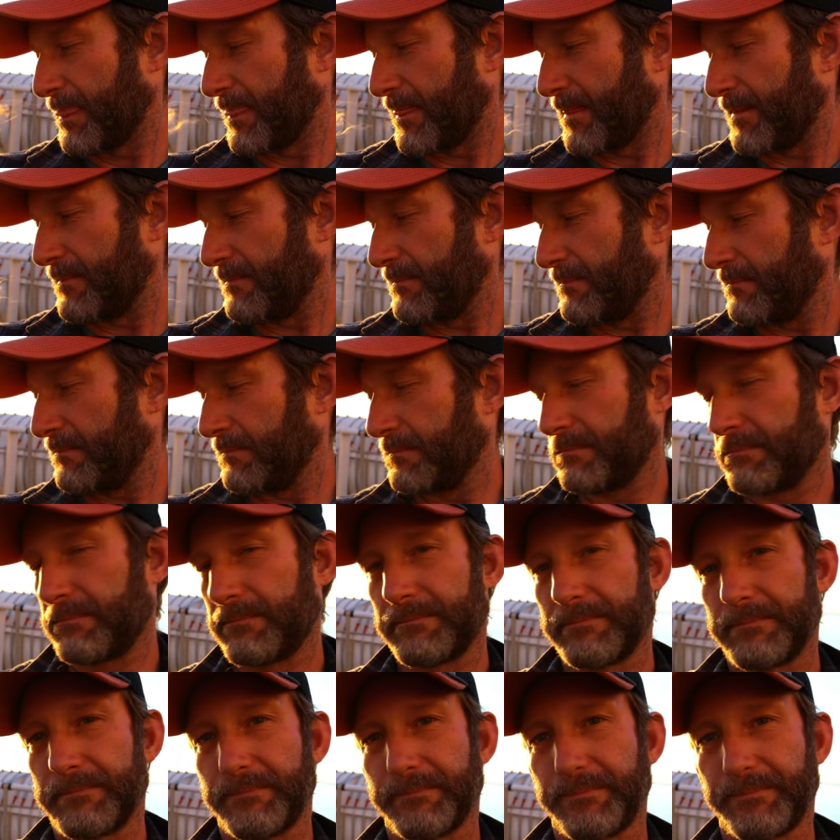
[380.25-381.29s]

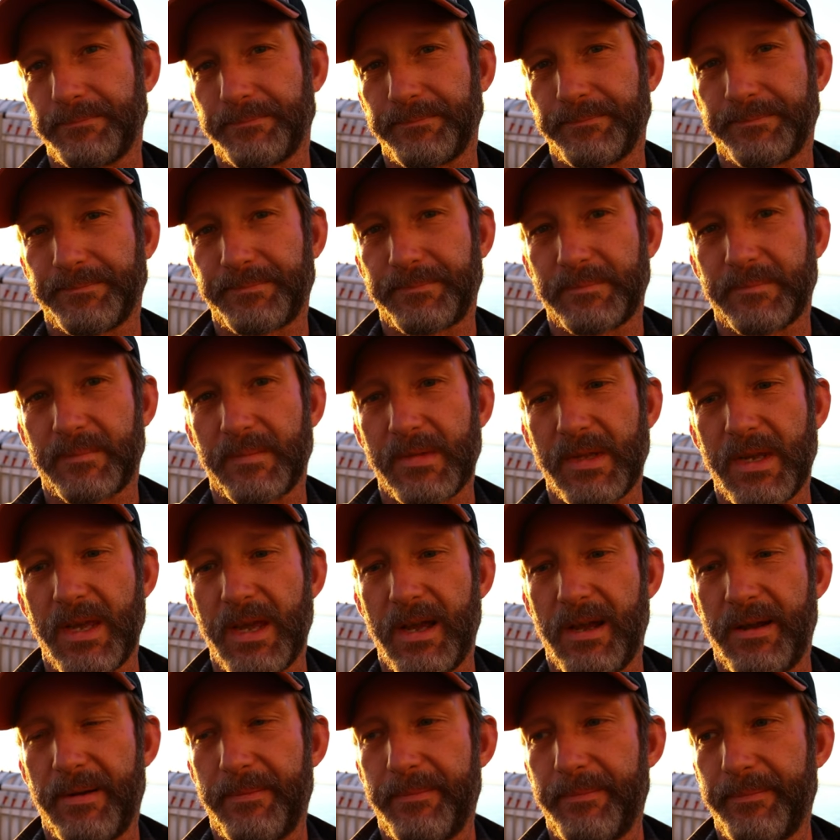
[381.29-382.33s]

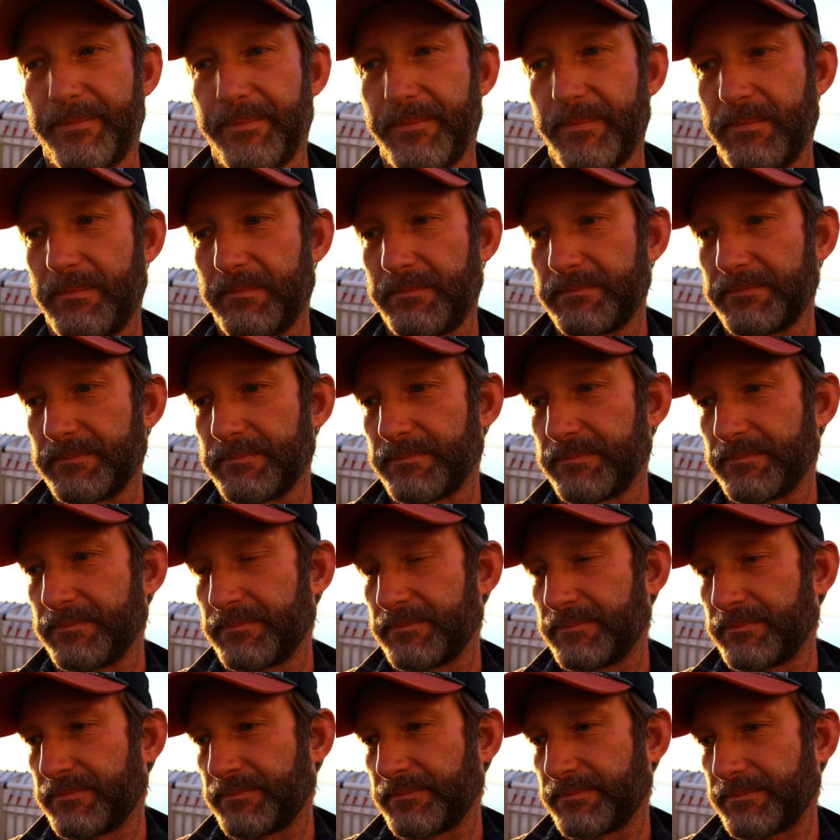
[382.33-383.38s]

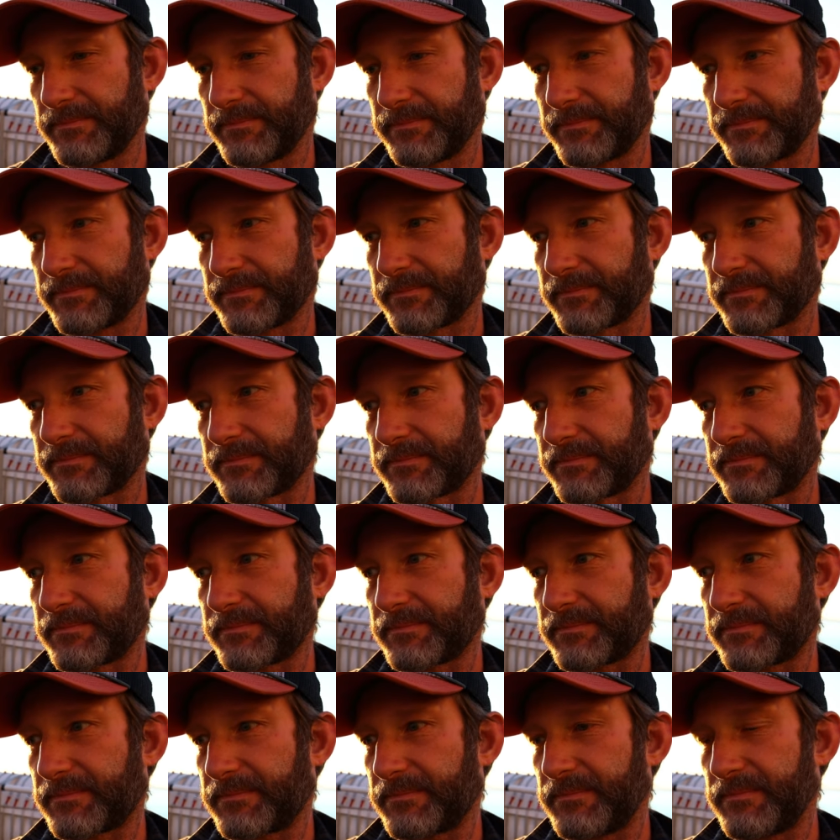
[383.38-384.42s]

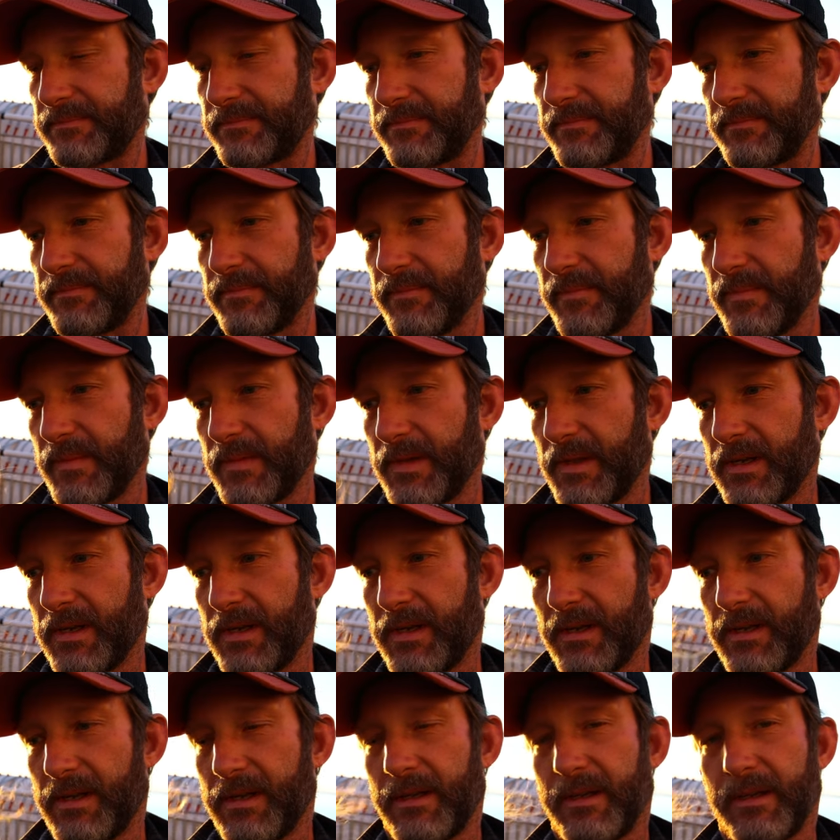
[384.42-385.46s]

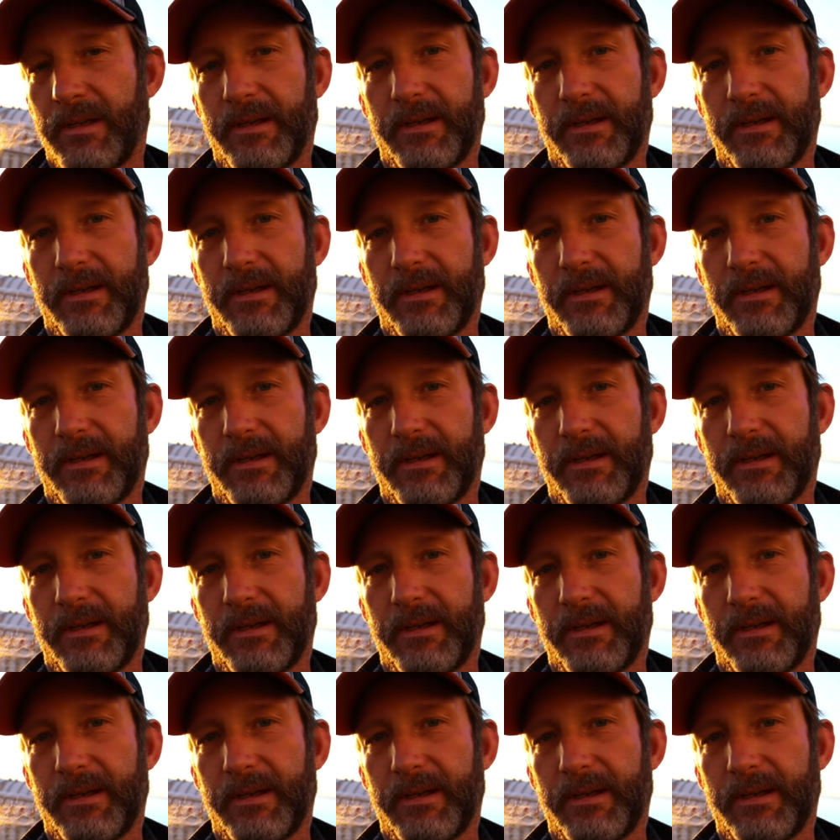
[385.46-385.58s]
(not speaking)